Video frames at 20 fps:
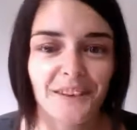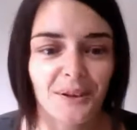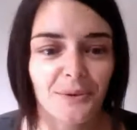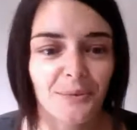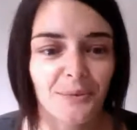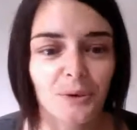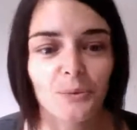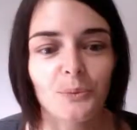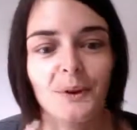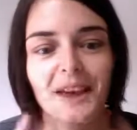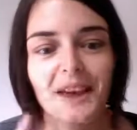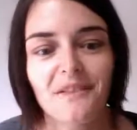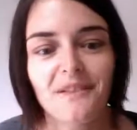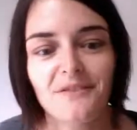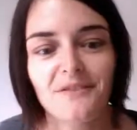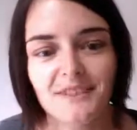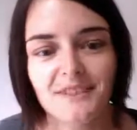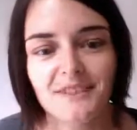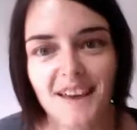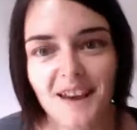Would we have
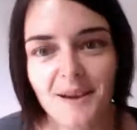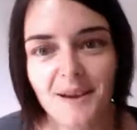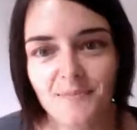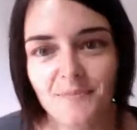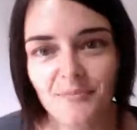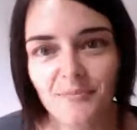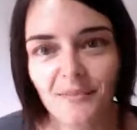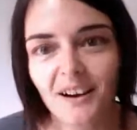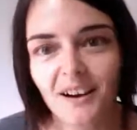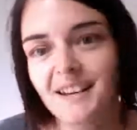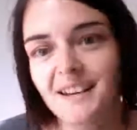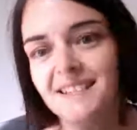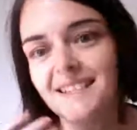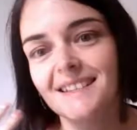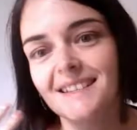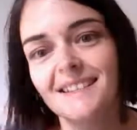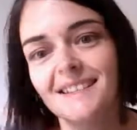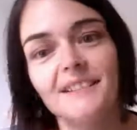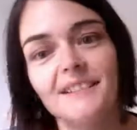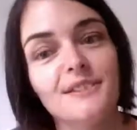the same
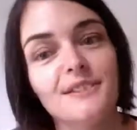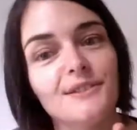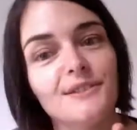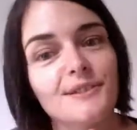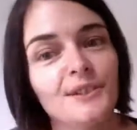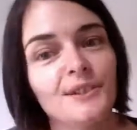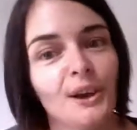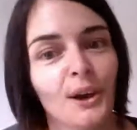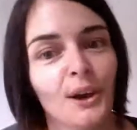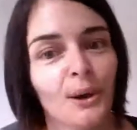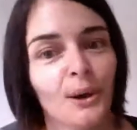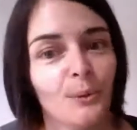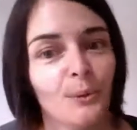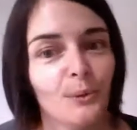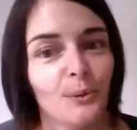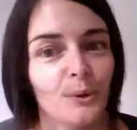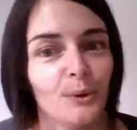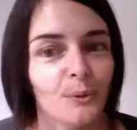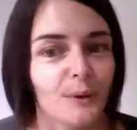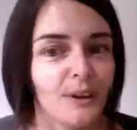ideas?
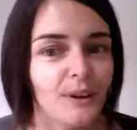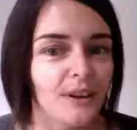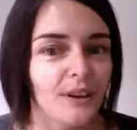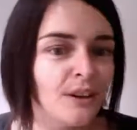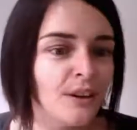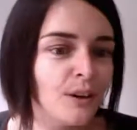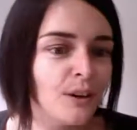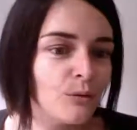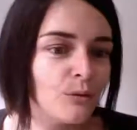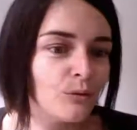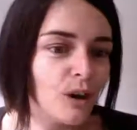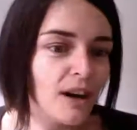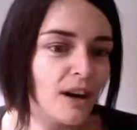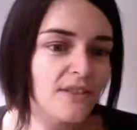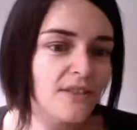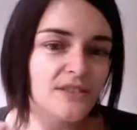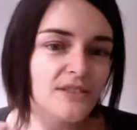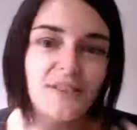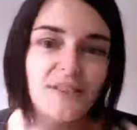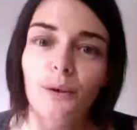Would we write
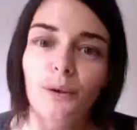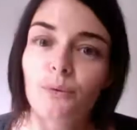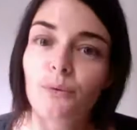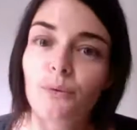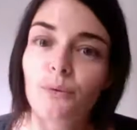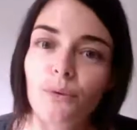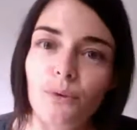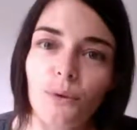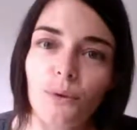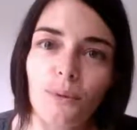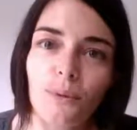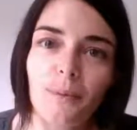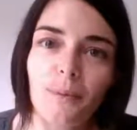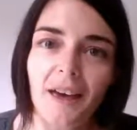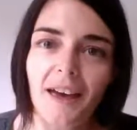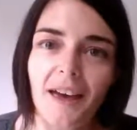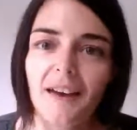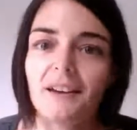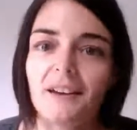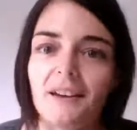in the same
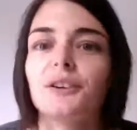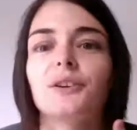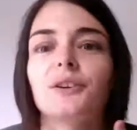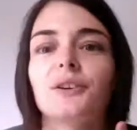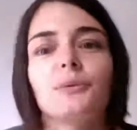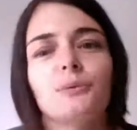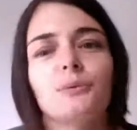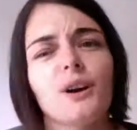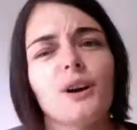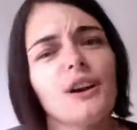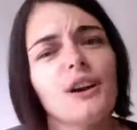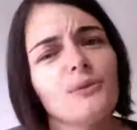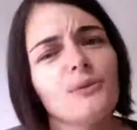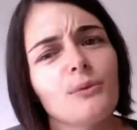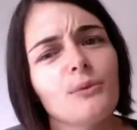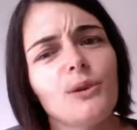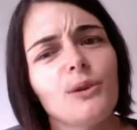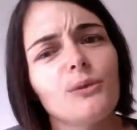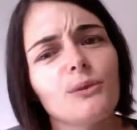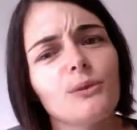format? Kind of
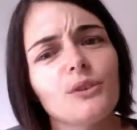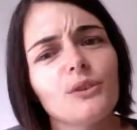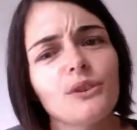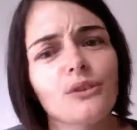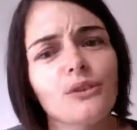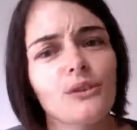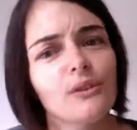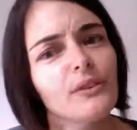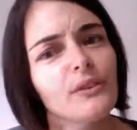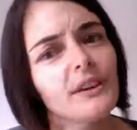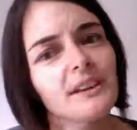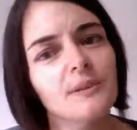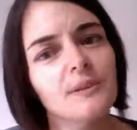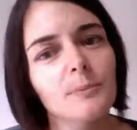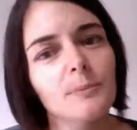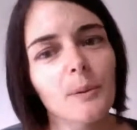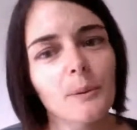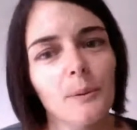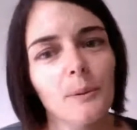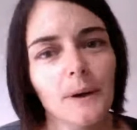what all the different things
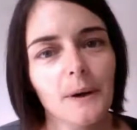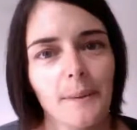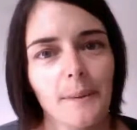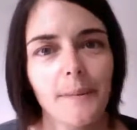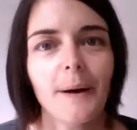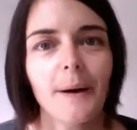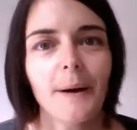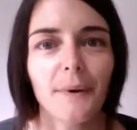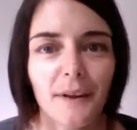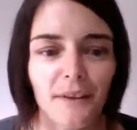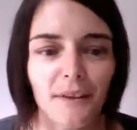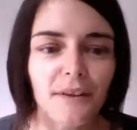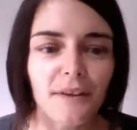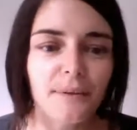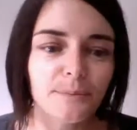people would come up with.